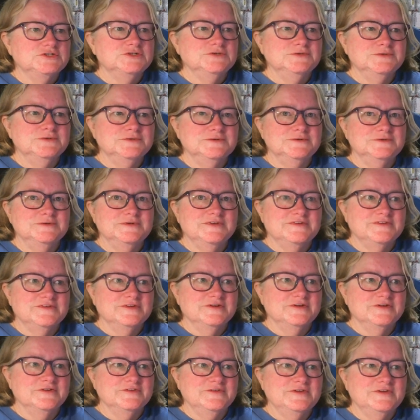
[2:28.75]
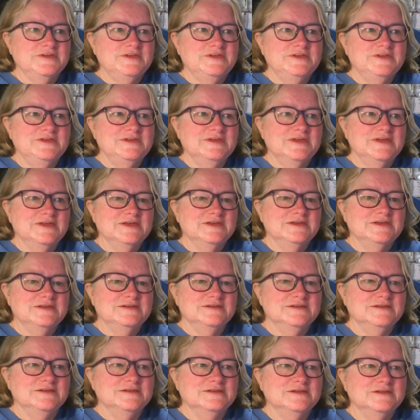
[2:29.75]
who is an Aussie,
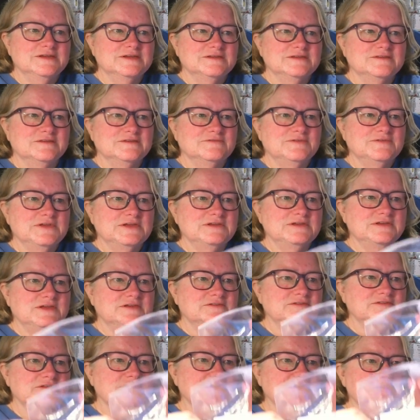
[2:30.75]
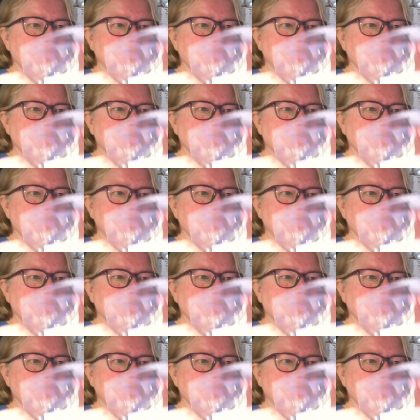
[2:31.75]
and that's a fantastic